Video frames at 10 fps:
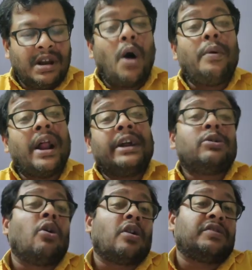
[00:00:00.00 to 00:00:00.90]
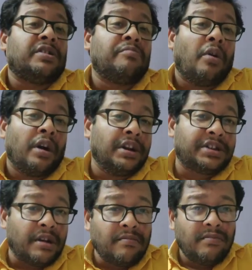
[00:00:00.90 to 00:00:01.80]
Now, when I talk of
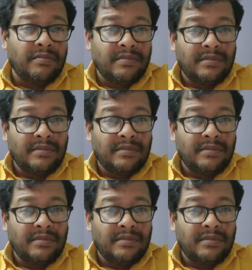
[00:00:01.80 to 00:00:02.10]
symbolism,